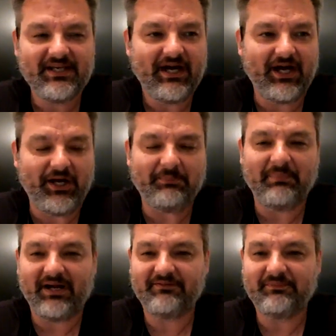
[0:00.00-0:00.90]

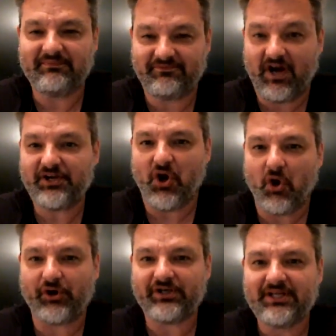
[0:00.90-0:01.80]
my fine
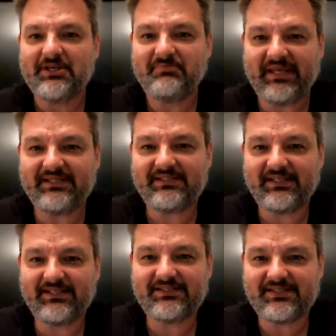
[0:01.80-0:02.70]
art
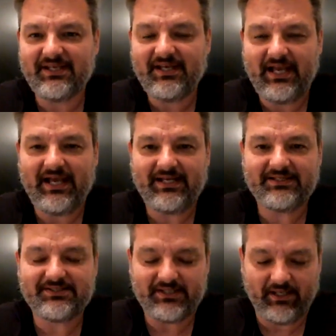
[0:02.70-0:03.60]
paintings
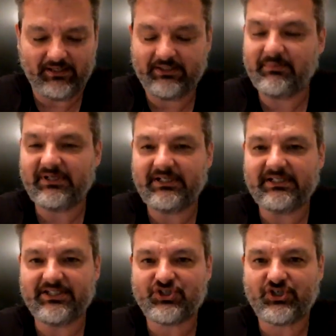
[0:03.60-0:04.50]
as limited
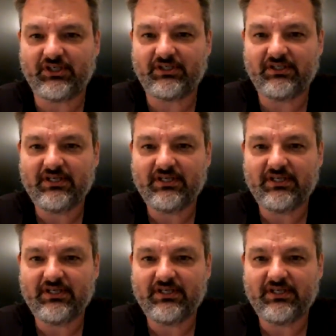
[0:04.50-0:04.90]
edition